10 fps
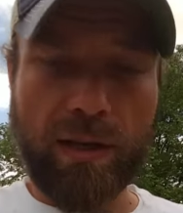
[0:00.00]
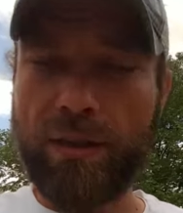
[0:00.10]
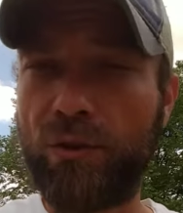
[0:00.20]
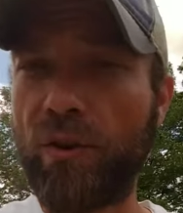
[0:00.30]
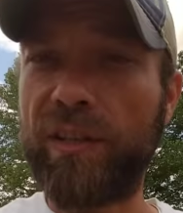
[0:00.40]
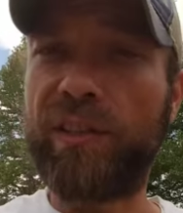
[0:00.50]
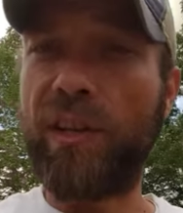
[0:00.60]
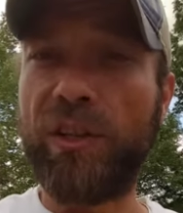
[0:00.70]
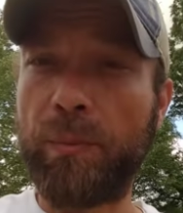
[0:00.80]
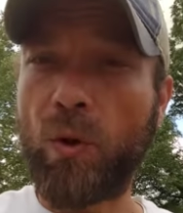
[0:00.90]
and they're trying to
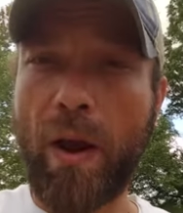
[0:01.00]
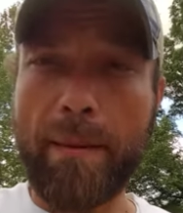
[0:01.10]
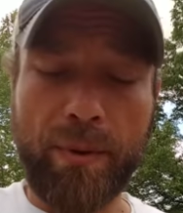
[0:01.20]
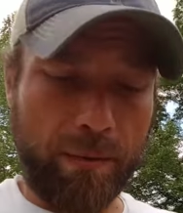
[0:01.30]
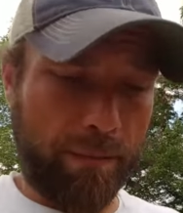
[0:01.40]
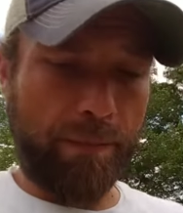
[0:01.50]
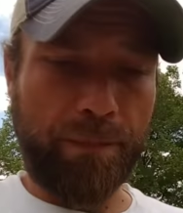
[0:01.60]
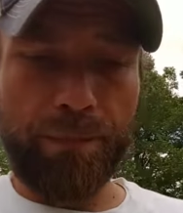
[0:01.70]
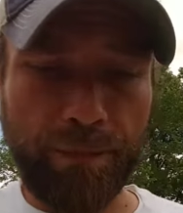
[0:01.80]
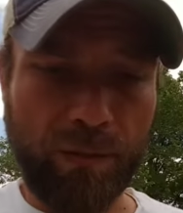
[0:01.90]
sell you some crap.
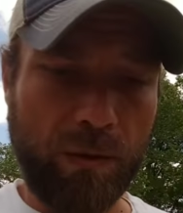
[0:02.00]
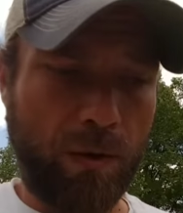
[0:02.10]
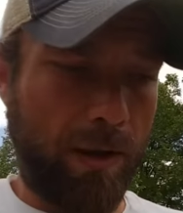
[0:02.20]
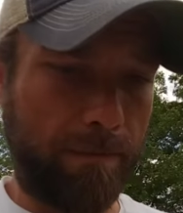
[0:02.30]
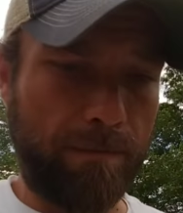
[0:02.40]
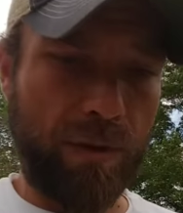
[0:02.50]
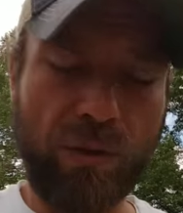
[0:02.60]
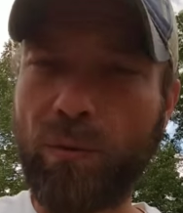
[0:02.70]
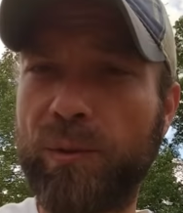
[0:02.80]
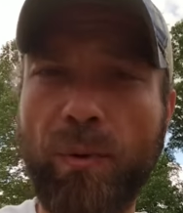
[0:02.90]
Okay?
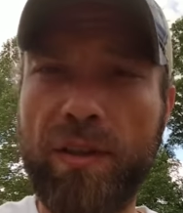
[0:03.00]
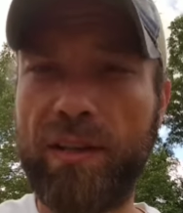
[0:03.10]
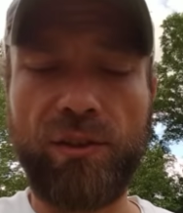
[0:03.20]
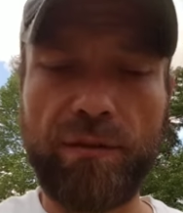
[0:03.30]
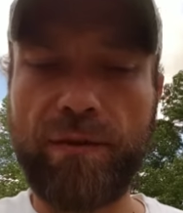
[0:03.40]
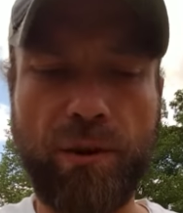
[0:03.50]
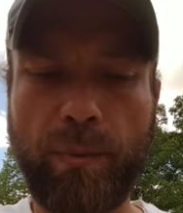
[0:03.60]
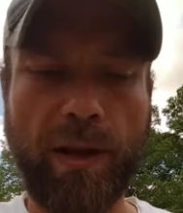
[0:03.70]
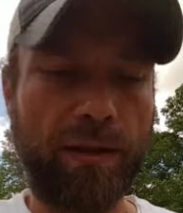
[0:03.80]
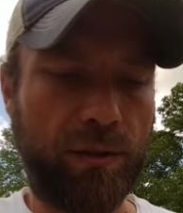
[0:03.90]
Don't spray that stuff on your
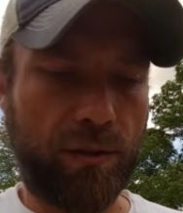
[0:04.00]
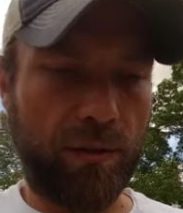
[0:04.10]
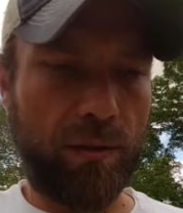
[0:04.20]
plants.